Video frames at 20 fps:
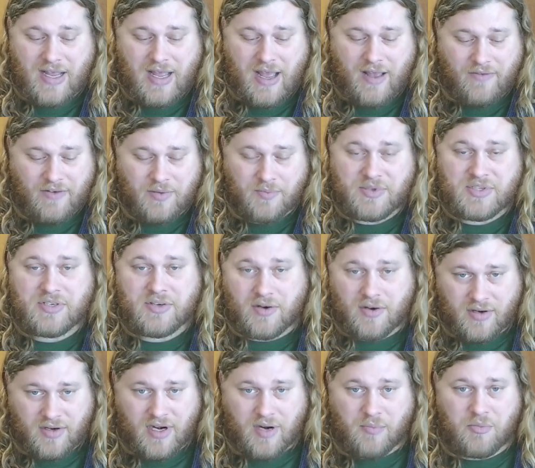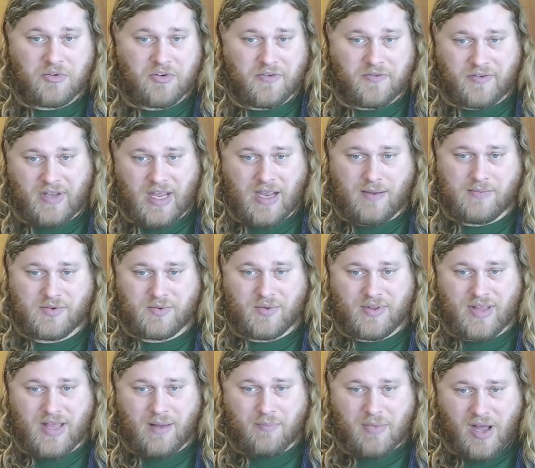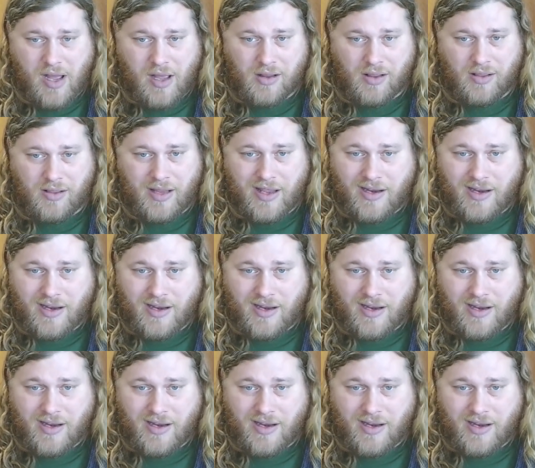have an absurd number of games with that model,